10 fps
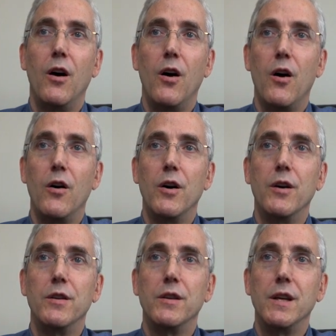
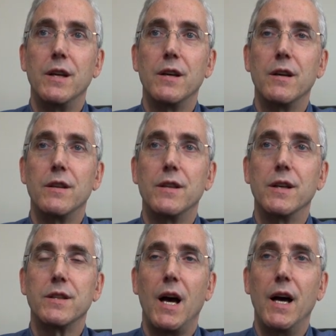on
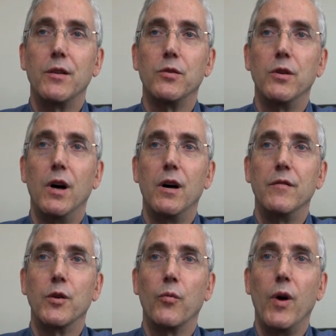the title
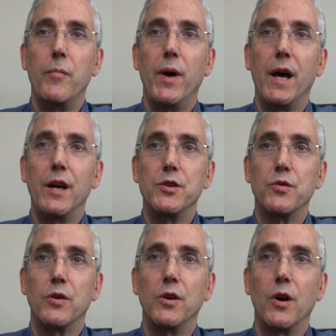of your web page,
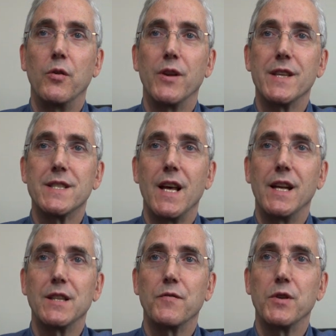you can go to the
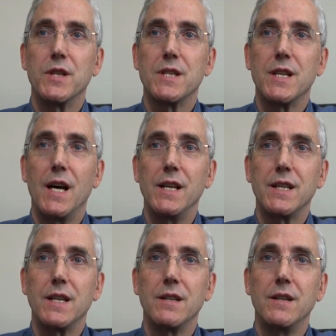settings for the site.